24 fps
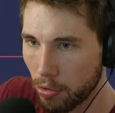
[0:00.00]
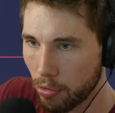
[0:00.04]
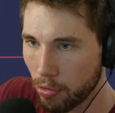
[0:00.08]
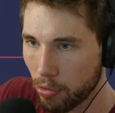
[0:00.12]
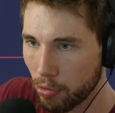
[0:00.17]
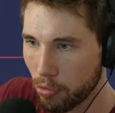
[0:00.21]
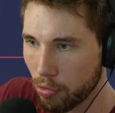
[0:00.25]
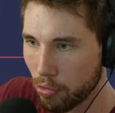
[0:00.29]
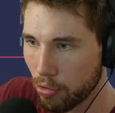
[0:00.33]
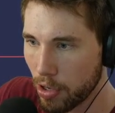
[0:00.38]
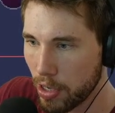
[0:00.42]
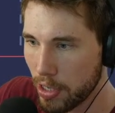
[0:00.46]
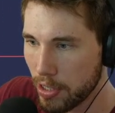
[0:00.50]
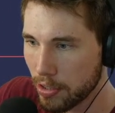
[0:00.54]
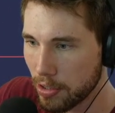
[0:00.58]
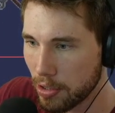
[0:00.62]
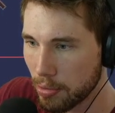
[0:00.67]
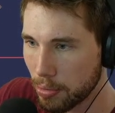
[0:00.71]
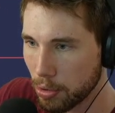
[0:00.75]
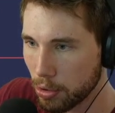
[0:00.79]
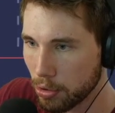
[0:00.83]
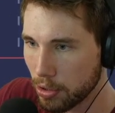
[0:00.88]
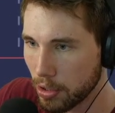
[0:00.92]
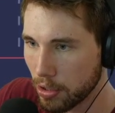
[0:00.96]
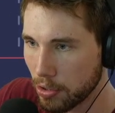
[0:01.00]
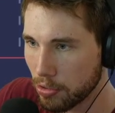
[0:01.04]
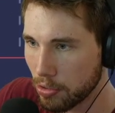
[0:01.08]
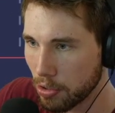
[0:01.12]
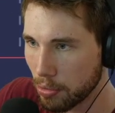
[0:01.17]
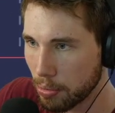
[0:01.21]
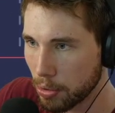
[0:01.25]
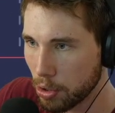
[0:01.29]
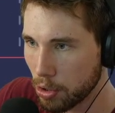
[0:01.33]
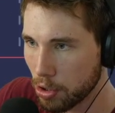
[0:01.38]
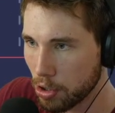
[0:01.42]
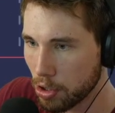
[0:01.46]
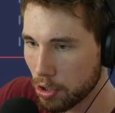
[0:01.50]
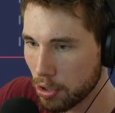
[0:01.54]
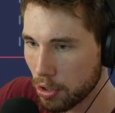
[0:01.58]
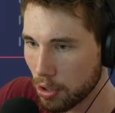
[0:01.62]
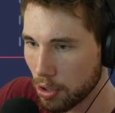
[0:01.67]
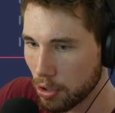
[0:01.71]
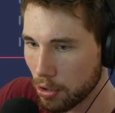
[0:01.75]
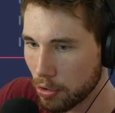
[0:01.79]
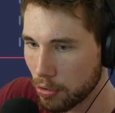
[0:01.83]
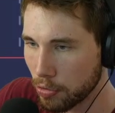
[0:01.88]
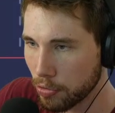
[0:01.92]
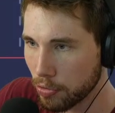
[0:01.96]
reasonable distribution
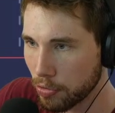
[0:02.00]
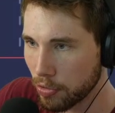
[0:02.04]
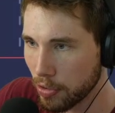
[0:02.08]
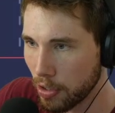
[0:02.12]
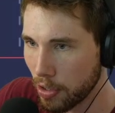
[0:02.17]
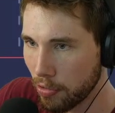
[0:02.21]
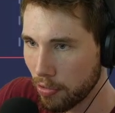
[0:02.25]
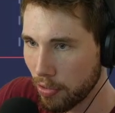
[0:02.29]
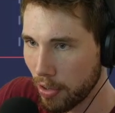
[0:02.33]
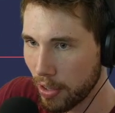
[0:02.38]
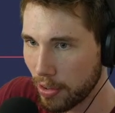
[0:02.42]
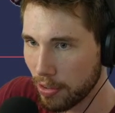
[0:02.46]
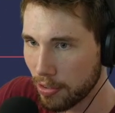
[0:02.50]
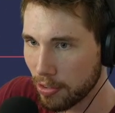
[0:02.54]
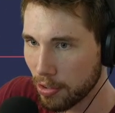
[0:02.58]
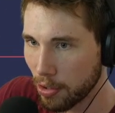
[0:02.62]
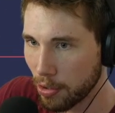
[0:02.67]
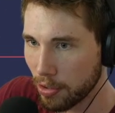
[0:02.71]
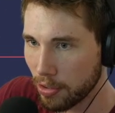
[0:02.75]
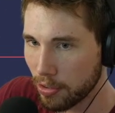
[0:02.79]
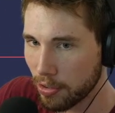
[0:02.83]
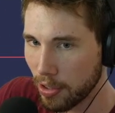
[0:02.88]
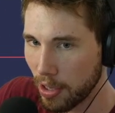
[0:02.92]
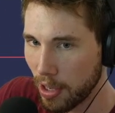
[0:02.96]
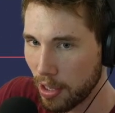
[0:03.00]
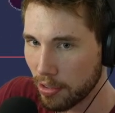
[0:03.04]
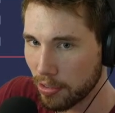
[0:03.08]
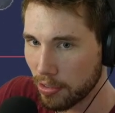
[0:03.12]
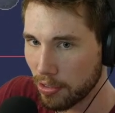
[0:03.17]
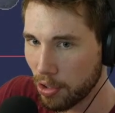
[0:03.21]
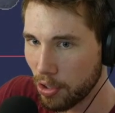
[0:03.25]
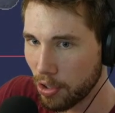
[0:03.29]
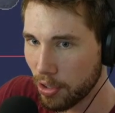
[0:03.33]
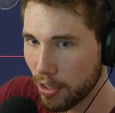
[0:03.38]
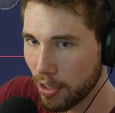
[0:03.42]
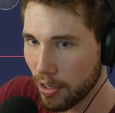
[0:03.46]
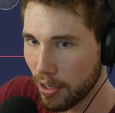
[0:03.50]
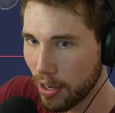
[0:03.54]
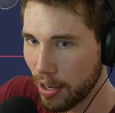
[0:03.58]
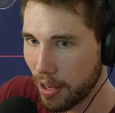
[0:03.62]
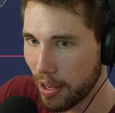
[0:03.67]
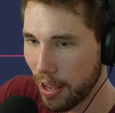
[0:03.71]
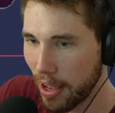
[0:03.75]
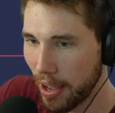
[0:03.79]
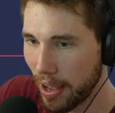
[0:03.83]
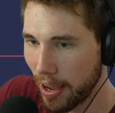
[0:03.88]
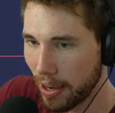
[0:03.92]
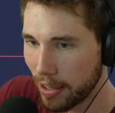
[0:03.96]
of events. So it's not
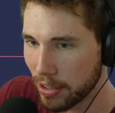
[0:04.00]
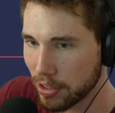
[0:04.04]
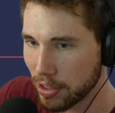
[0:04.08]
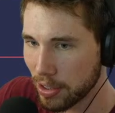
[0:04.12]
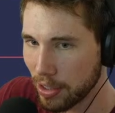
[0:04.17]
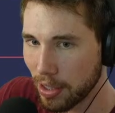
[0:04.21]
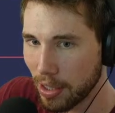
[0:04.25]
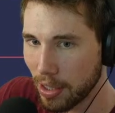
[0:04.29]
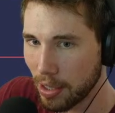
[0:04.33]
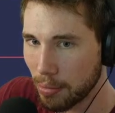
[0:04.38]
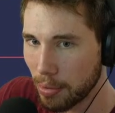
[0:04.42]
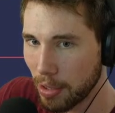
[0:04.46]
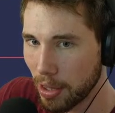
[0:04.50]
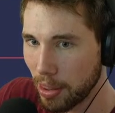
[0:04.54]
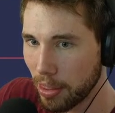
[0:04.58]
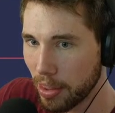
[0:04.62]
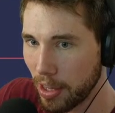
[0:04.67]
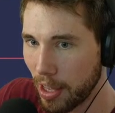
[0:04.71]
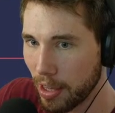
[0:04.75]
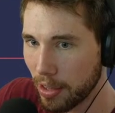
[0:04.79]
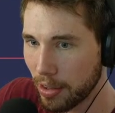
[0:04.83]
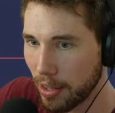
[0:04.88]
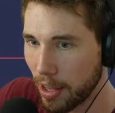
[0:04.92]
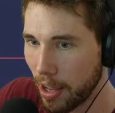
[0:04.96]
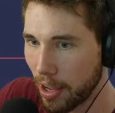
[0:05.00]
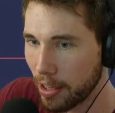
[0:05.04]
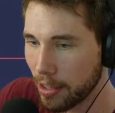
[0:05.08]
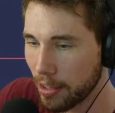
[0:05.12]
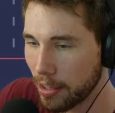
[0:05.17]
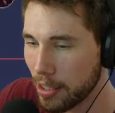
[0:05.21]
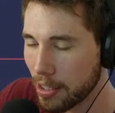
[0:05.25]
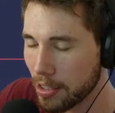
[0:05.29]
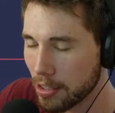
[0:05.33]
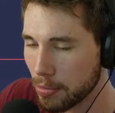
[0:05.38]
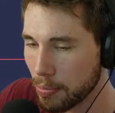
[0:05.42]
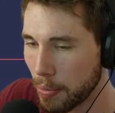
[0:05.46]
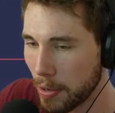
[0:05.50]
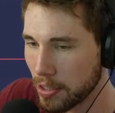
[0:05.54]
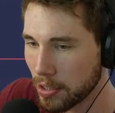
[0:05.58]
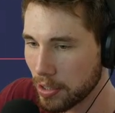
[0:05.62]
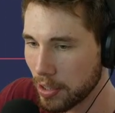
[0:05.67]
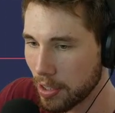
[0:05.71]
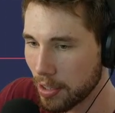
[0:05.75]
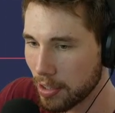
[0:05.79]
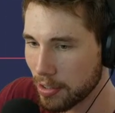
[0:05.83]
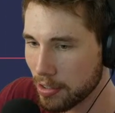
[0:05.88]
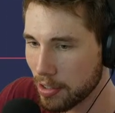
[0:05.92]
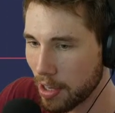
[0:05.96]
actually going to be that likely, especially
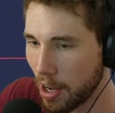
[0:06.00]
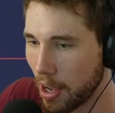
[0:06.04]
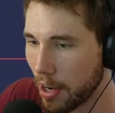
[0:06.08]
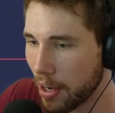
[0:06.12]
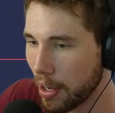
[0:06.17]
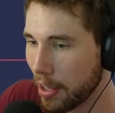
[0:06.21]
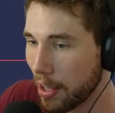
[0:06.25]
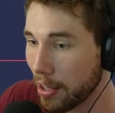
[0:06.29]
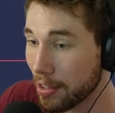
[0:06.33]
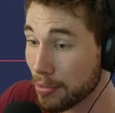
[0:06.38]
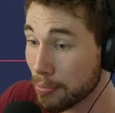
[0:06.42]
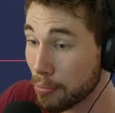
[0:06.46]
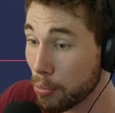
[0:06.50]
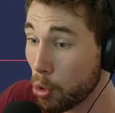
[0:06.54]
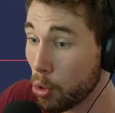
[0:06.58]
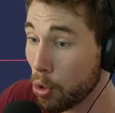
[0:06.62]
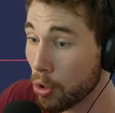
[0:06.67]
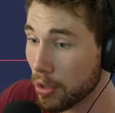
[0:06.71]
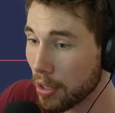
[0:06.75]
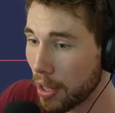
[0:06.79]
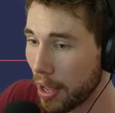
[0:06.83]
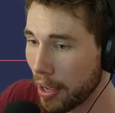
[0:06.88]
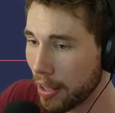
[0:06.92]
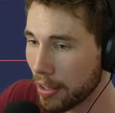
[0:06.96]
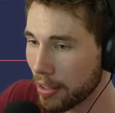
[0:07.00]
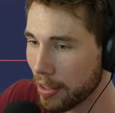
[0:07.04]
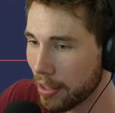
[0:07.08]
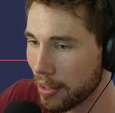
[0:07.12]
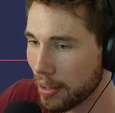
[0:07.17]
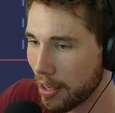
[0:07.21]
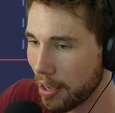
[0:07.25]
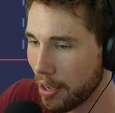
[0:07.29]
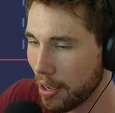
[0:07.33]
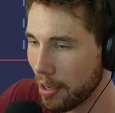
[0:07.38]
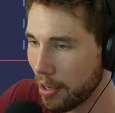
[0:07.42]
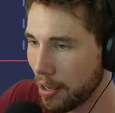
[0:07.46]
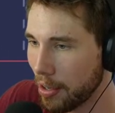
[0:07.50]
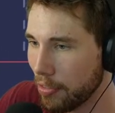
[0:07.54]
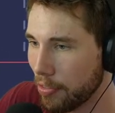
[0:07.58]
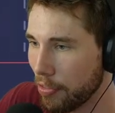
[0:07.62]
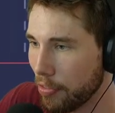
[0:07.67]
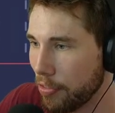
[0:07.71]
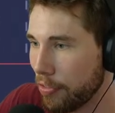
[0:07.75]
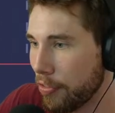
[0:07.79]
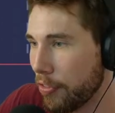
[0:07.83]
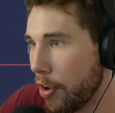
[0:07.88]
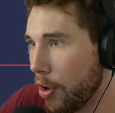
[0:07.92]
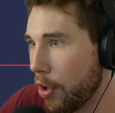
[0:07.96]
at the start. It gets more likely the
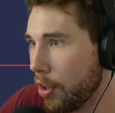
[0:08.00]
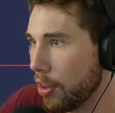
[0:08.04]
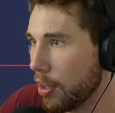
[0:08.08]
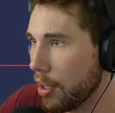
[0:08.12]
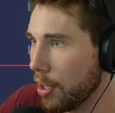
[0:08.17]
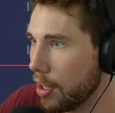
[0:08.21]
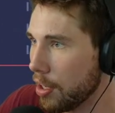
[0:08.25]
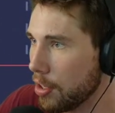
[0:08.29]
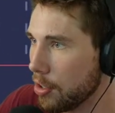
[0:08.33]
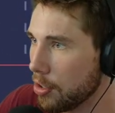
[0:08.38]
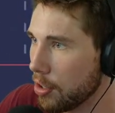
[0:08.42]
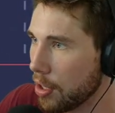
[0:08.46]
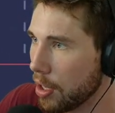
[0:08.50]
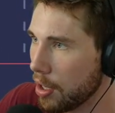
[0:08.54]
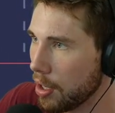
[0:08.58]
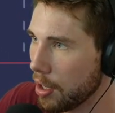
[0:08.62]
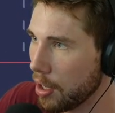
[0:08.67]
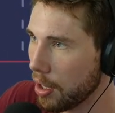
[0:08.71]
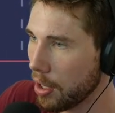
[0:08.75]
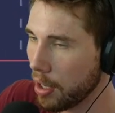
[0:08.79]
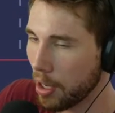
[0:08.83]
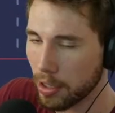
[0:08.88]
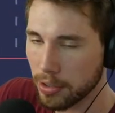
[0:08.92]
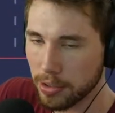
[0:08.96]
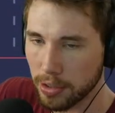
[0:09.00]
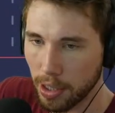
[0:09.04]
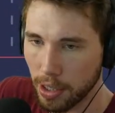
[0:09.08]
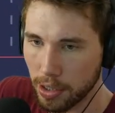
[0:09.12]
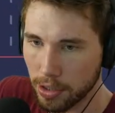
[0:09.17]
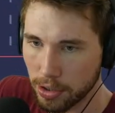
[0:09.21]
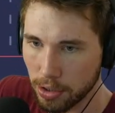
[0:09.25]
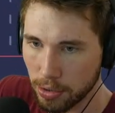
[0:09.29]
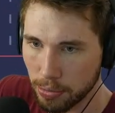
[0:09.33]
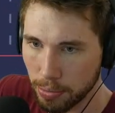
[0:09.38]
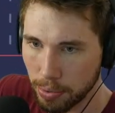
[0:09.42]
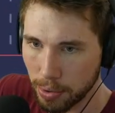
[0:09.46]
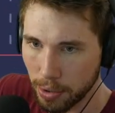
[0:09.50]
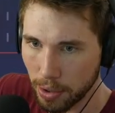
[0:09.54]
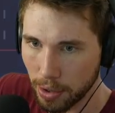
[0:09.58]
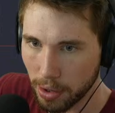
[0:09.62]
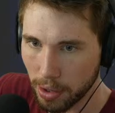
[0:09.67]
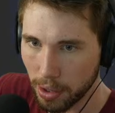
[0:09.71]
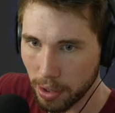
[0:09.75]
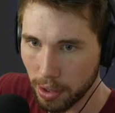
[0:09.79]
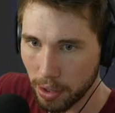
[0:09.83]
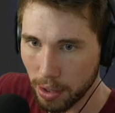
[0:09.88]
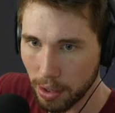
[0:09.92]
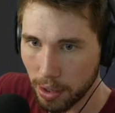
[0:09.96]
further in you get. And actually, I should put
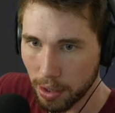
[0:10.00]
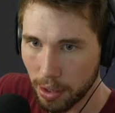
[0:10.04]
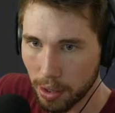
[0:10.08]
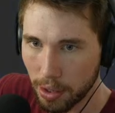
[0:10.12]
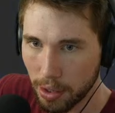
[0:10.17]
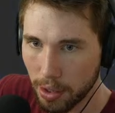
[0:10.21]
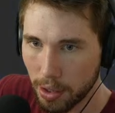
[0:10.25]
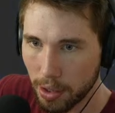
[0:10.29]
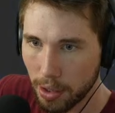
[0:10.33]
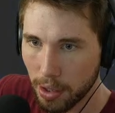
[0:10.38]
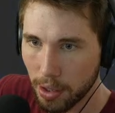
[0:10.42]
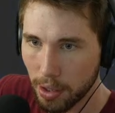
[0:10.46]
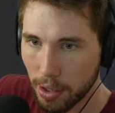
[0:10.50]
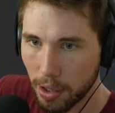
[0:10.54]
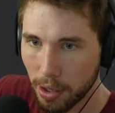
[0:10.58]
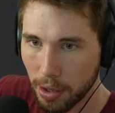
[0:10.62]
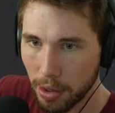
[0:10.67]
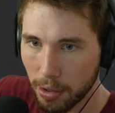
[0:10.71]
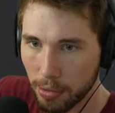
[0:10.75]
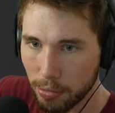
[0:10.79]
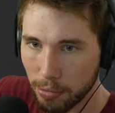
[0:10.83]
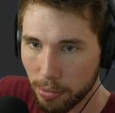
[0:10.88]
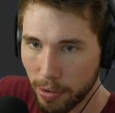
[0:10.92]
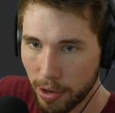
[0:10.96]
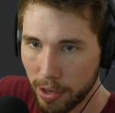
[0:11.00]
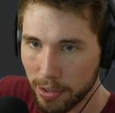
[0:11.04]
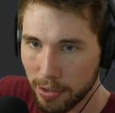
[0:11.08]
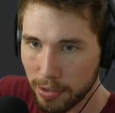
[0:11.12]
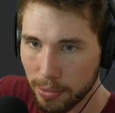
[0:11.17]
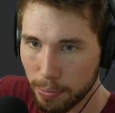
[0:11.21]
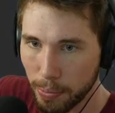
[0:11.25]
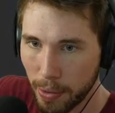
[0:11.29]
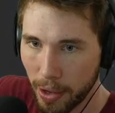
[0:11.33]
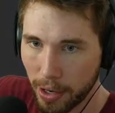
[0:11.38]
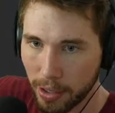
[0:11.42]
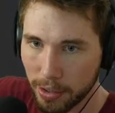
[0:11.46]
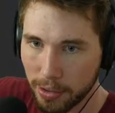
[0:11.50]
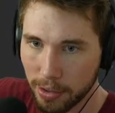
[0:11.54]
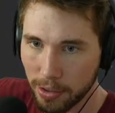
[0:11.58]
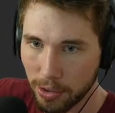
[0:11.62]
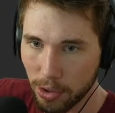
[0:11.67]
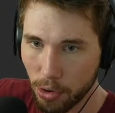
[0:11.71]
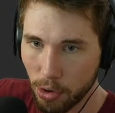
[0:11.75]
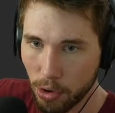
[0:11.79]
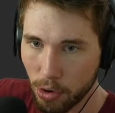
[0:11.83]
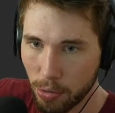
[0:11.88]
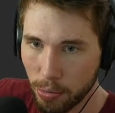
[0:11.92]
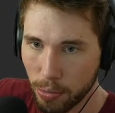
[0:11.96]
the rates back to
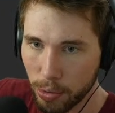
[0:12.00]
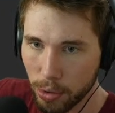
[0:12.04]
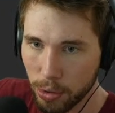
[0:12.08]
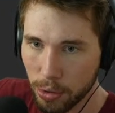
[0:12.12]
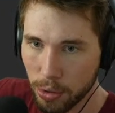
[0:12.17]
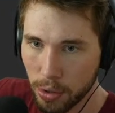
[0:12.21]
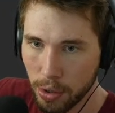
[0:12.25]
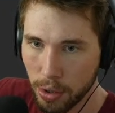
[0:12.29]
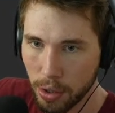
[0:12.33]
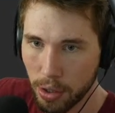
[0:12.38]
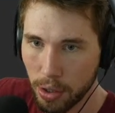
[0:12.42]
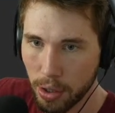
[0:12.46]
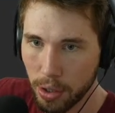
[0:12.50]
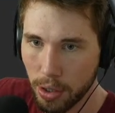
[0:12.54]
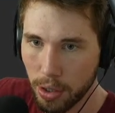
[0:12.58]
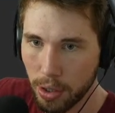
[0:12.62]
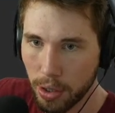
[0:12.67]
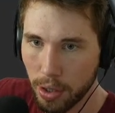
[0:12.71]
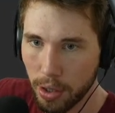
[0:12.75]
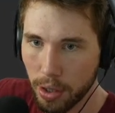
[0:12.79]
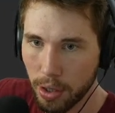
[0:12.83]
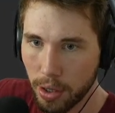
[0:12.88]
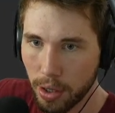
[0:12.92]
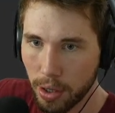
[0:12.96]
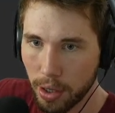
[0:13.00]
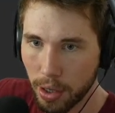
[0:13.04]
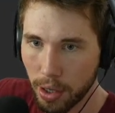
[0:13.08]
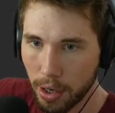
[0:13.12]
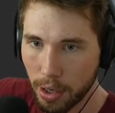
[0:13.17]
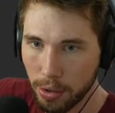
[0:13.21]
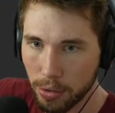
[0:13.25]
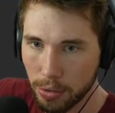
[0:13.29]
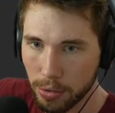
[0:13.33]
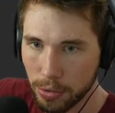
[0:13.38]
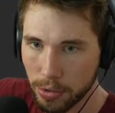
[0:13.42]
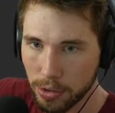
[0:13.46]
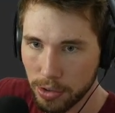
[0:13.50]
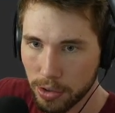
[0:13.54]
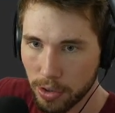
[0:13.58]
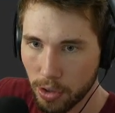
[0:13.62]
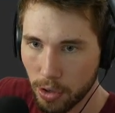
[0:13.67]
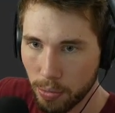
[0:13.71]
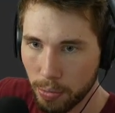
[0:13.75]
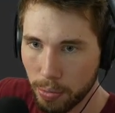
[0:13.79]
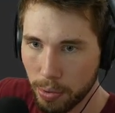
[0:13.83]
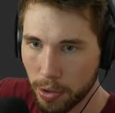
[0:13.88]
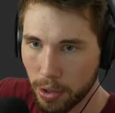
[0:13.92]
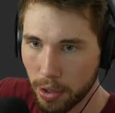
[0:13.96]
normal, and also
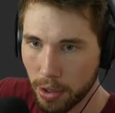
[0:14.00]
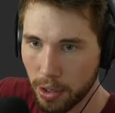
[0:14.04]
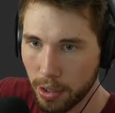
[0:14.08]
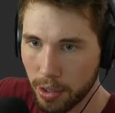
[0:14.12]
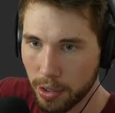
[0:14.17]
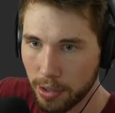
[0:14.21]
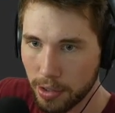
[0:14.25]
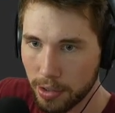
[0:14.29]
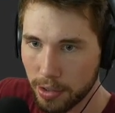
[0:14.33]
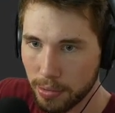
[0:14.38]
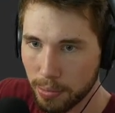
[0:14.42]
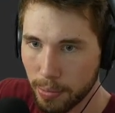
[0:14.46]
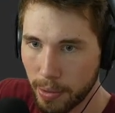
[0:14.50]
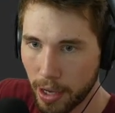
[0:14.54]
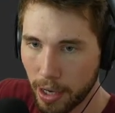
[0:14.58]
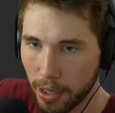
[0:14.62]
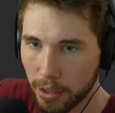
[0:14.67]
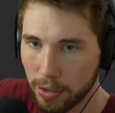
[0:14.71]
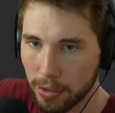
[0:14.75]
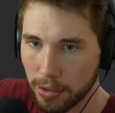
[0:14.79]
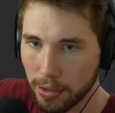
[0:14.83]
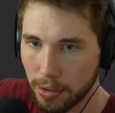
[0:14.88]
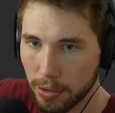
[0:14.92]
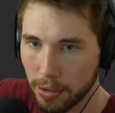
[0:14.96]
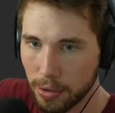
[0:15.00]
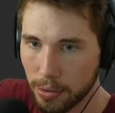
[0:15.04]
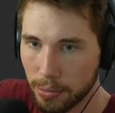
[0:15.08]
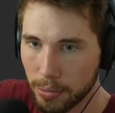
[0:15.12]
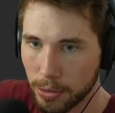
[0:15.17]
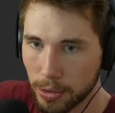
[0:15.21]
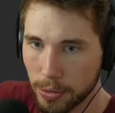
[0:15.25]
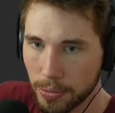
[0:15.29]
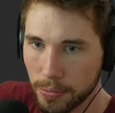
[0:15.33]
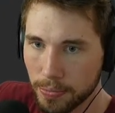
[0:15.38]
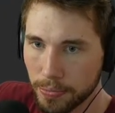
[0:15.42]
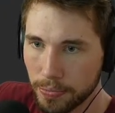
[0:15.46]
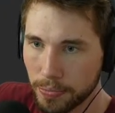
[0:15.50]
put these back to normal.